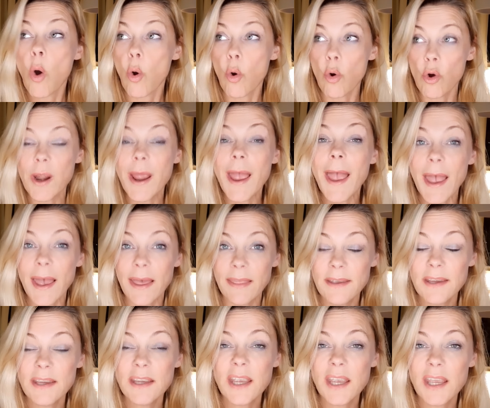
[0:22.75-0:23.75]
or
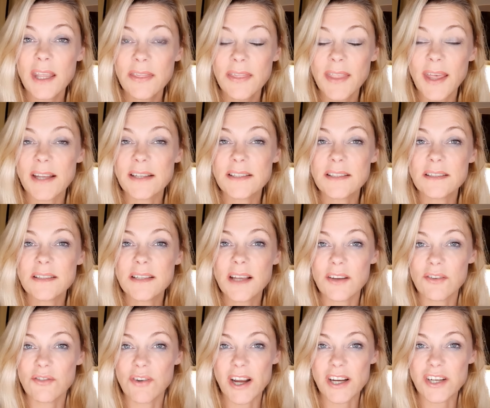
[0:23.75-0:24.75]
heading in that
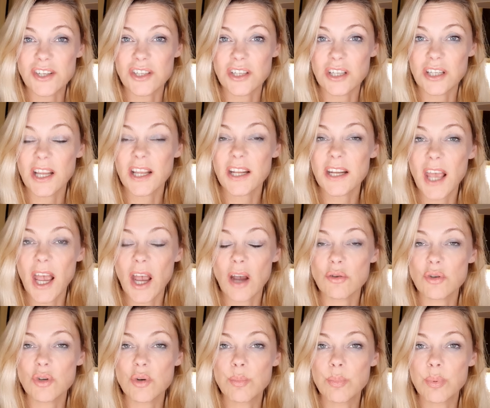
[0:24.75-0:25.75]
direction, and
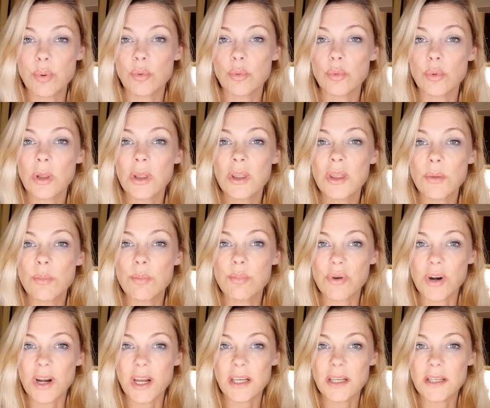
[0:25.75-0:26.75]
how to pull the
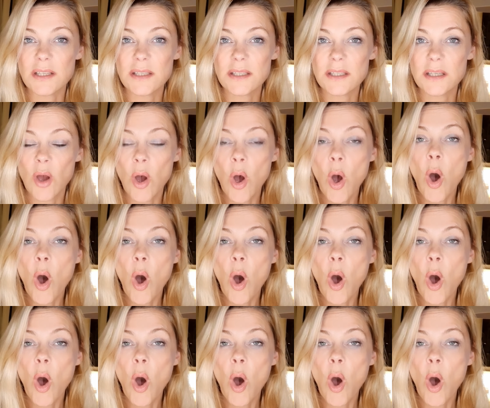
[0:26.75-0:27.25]
brakes?